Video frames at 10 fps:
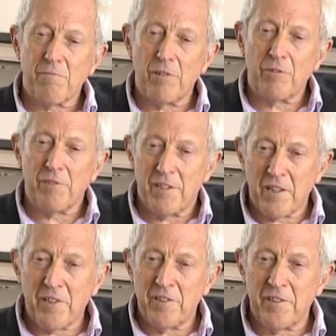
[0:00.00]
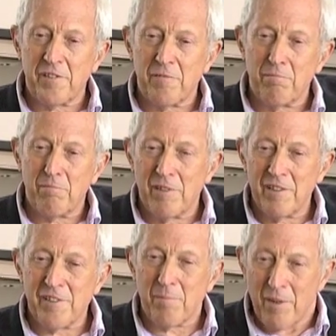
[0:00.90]
what reductionism
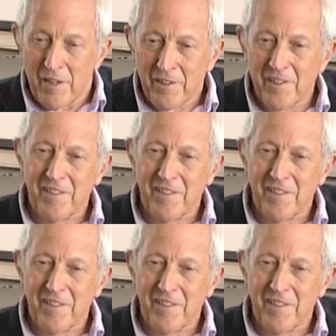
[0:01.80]
is about.